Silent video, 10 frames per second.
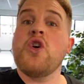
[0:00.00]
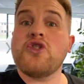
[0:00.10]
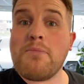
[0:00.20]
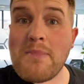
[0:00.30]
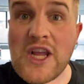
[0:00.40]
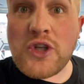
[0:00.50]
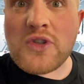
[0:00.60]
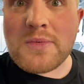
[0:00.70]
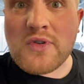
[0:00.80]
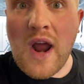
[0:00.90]
So make sure you
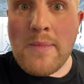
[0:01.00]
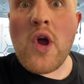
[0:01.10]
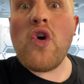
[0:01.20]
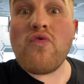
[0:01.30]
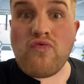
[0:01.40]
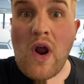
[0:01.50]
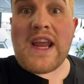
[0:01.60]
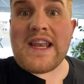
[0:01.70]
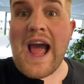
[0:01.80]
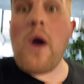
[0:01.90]
subscribe right
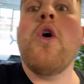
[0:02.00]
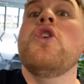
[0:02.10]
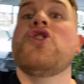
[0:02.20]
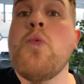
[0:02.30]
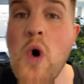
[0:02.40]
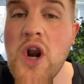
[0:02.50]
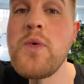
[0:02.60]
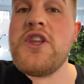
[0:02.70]
now. So what are we